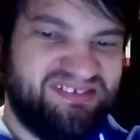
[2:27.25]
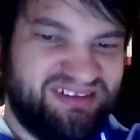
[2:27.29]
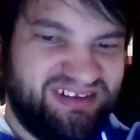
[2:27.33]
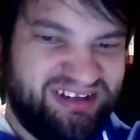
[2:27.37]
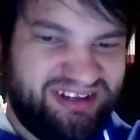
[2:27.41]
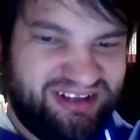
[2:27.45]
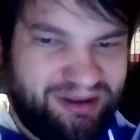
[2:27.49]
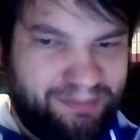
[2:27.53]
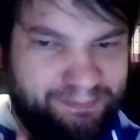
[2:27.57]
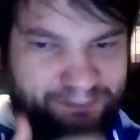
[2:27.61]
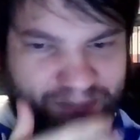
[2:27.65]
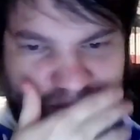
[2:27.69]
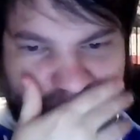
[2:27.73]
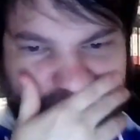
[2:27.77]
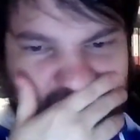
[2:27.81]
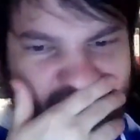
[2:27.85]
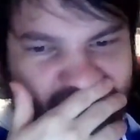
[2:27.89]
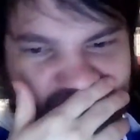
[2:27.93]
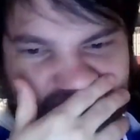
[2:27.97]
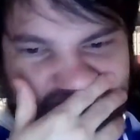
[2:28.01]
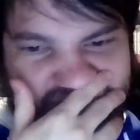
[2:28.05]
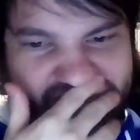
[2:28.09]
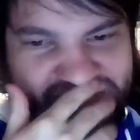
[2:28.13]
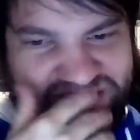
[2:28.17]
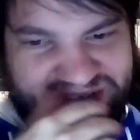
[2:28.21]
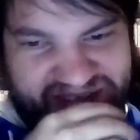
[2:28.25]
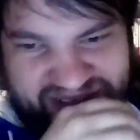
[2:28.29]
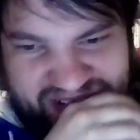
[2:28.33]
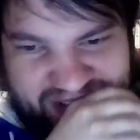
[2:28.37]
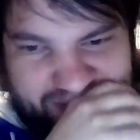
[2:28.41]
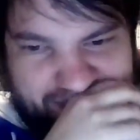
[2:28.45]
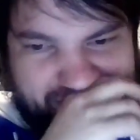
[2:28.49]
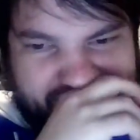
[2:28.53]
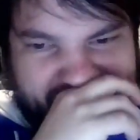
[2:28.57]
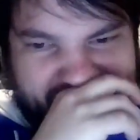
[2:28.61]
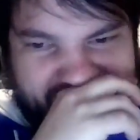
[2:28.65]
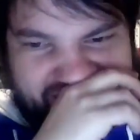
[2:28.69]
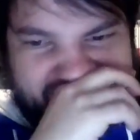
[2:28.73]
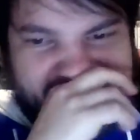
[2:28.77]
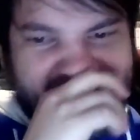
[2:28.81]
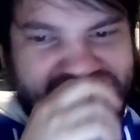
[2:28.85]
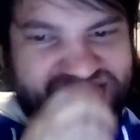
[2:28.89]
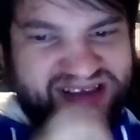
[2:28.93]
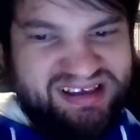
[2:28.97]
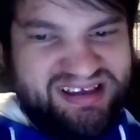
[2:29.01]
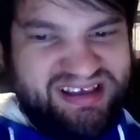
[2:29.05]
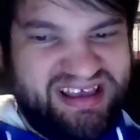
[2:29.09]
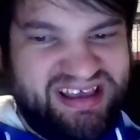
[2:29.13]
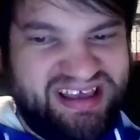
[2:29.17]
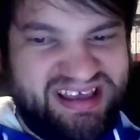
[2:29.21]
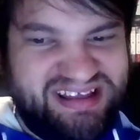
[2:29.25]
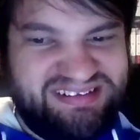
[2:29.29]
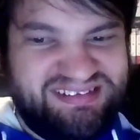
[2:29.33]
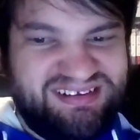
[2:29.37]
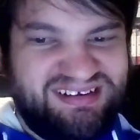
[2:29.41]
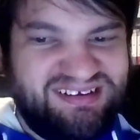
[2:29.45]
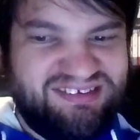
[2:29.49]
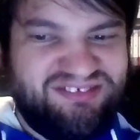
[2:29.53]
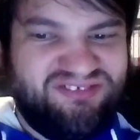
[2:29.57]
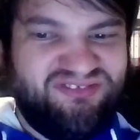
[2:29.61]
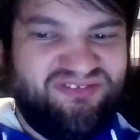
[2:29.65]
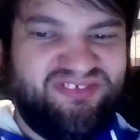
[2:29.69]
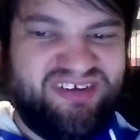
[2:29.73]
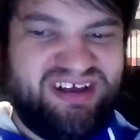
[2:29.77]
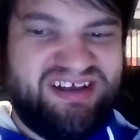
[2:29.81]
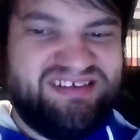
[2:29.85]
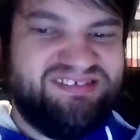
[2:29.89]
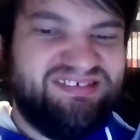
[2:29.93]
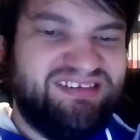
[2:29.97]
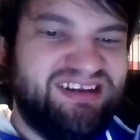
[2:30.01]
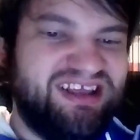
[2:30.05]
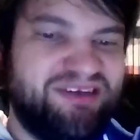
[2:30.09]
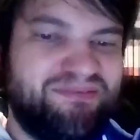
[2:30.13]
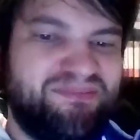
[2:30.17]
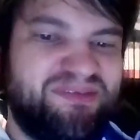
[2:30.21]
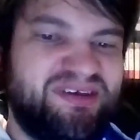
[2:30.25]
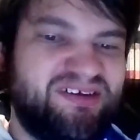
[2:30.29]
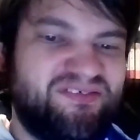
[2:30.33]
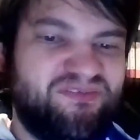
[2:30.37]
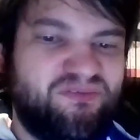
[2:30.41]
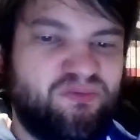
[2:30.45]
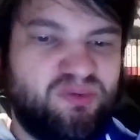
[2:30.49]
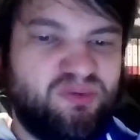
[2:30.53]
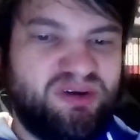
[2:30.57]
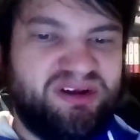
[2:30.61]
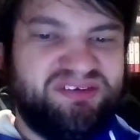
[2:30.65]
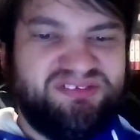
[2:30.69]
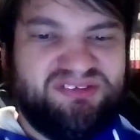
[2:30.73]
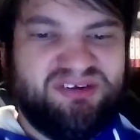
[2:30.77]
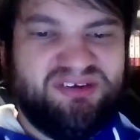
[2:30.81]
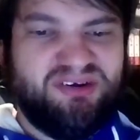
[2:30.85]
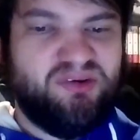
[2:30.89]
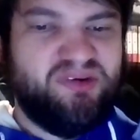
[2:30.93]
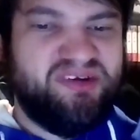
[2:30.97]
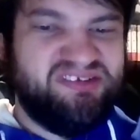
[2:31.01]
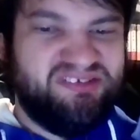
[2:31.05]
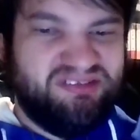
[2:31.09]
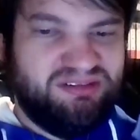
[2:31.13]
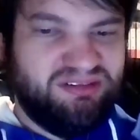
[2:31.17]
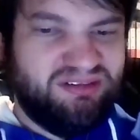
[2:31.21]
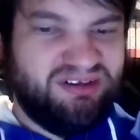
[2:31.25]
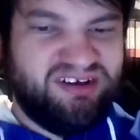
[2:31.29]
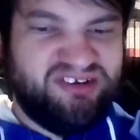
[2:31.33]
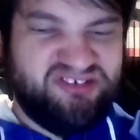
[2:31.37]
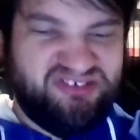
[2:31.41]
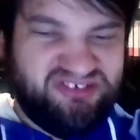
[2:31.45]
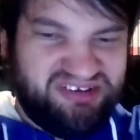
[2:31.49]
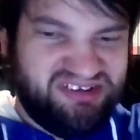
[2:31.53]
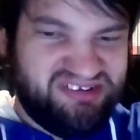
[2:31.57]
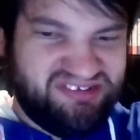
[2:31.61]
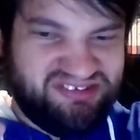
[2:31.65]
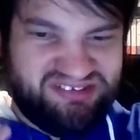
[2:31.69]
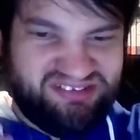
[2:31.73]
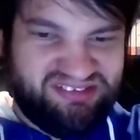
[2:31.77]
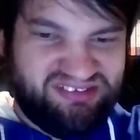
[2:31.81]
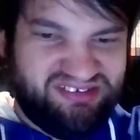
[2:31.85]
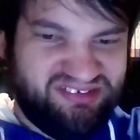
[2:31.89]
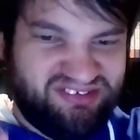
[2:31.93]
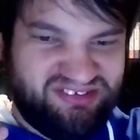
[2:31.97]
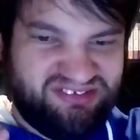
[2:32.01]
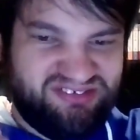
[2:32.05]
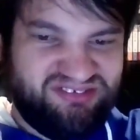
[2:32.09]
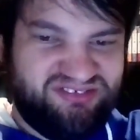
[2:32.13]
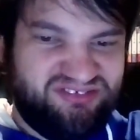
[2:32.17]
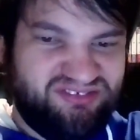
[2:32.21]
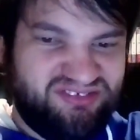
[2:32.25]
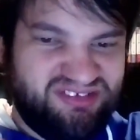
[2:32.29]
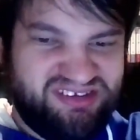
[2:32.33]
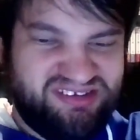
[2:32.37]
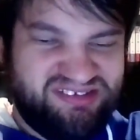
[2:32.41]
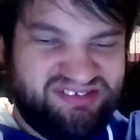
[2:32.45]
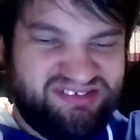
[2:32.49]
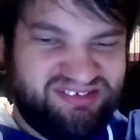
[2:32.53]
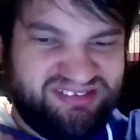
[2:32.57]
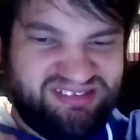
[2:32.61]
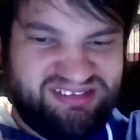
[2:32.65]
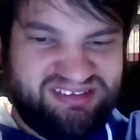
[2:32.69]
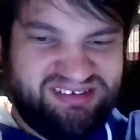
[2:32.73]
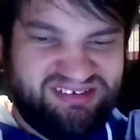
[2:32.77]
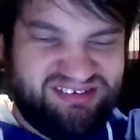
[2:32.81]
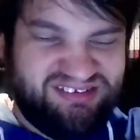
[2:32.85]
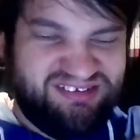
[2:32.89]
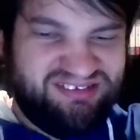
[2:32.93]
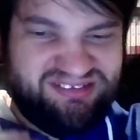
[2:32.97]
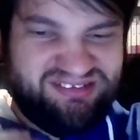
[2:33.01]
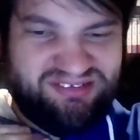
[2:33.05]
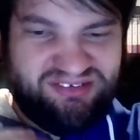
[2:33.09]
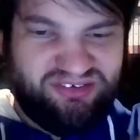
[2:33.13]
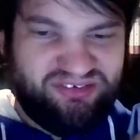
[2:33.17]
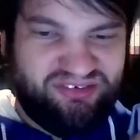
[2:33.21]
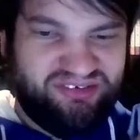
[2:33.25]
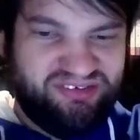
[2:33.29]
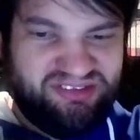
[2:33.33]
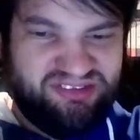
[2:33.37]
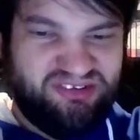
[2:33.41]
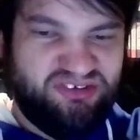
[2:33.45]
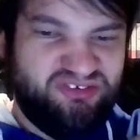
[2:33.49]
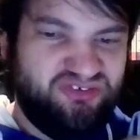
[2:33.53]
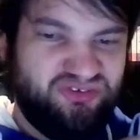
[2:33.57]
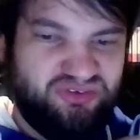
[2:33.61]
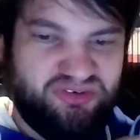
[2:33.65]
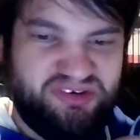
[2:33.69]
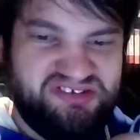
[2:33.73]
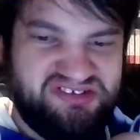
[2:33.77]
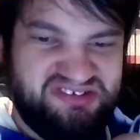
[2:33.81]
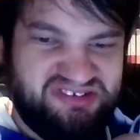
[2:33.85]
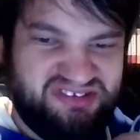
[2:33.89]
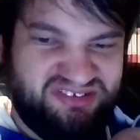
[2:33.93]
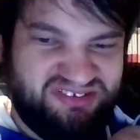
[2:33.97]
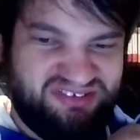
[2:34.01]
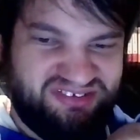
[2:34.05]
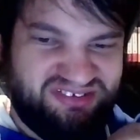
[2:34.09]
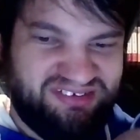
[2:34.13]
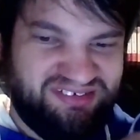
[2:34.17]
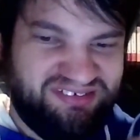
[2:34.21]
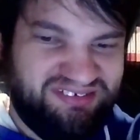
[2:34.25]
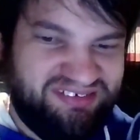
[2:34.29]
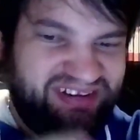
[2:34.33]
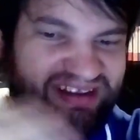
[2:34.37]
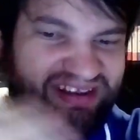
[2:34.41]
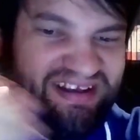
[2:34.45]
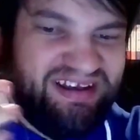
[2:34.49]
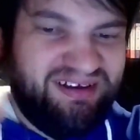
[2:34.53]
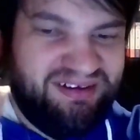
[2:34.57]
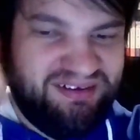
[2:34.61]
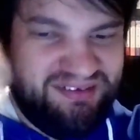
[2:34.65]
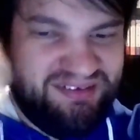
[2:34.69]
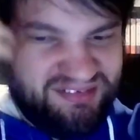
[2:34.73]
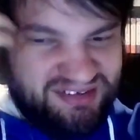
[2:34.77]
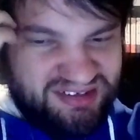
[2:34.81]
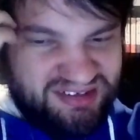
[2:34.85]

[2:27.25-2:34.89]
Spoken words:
I'm probably overthinking it, but it does fascinate me of what Toei's logic is in these choices. And yeah,